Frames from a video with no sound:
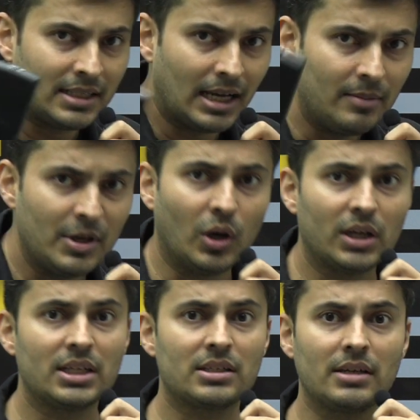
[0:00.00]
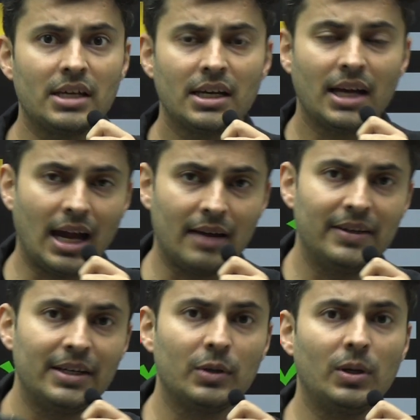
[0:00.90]
tell me honestly,
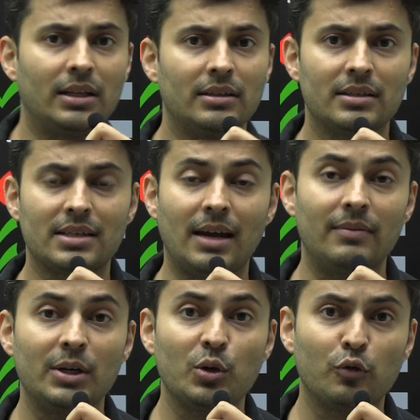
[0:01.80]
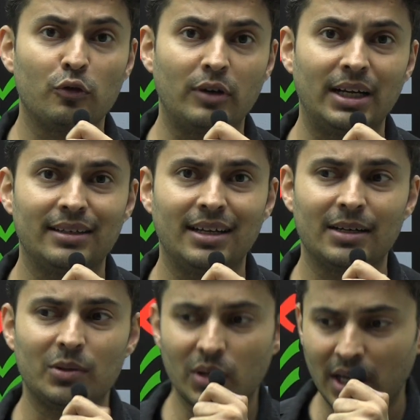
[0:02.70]
haven't you done this? Haven't you felt
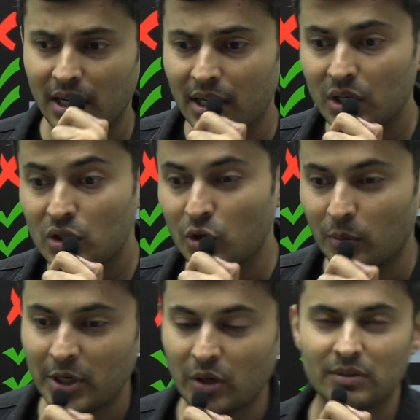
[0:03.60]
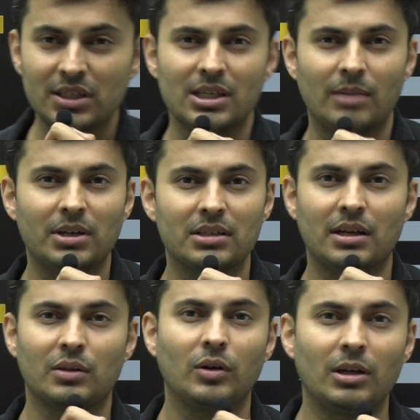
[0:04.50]
that, okay, so many of these chapters
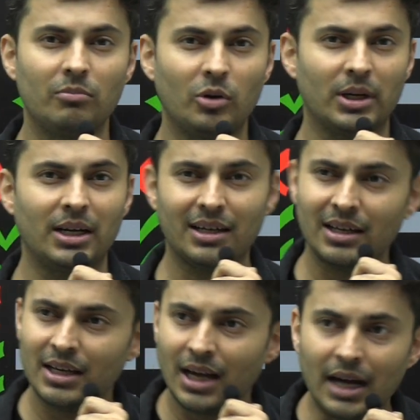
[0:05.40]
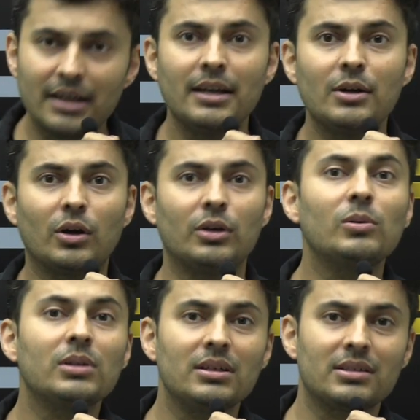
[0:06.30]
are not important, I need not
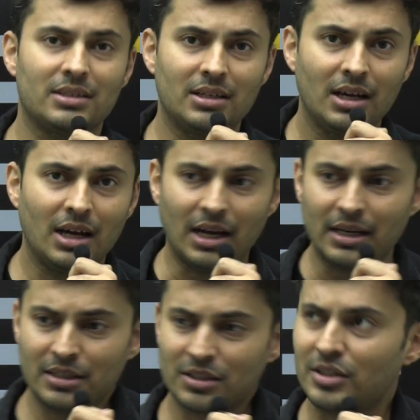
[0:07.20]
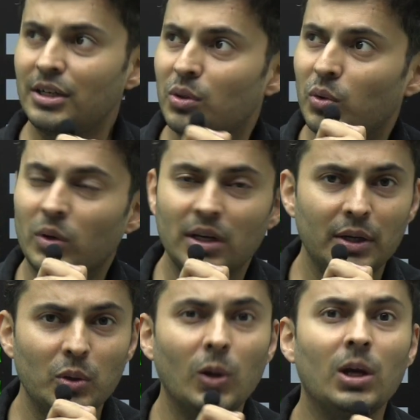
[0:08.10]
do this, I just need to only
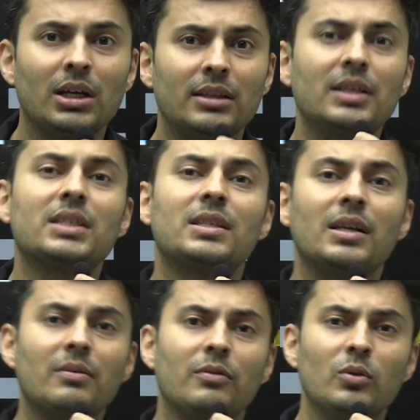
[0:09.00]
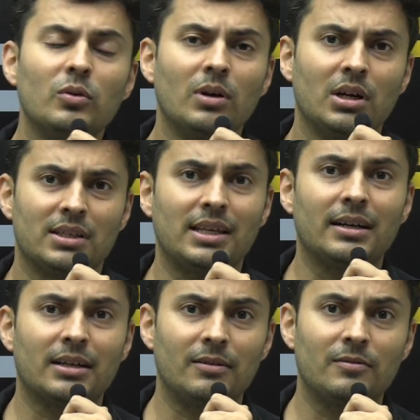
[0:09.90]
do these few
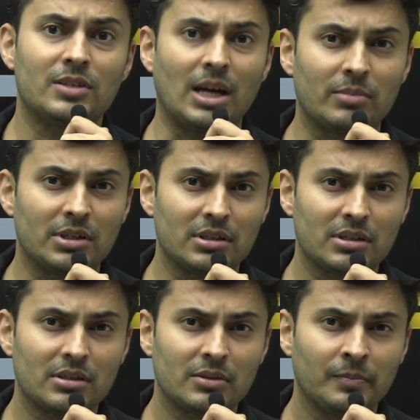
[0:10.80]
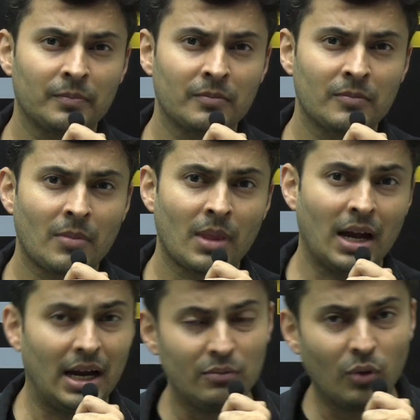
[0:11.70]
selective chapters?
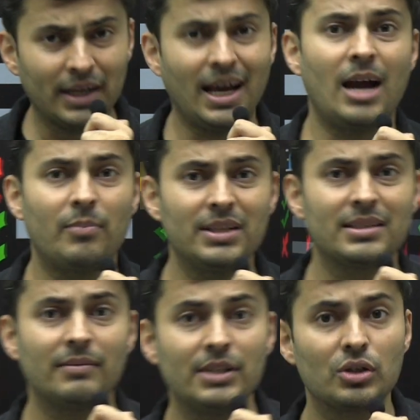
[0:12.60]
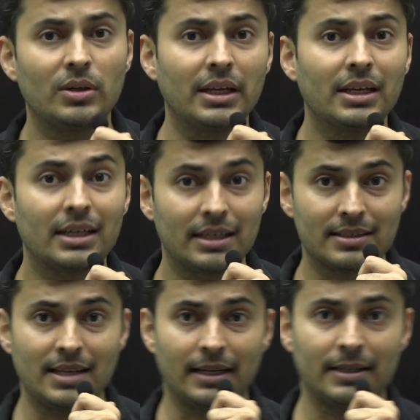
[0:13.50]
And what happens eventually
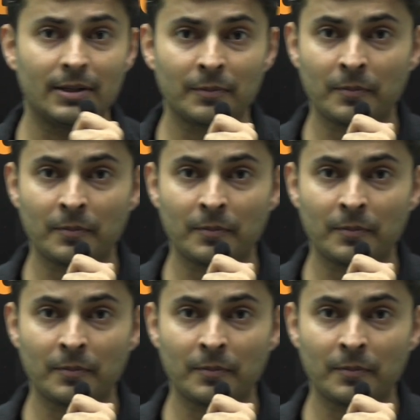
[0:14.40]
is that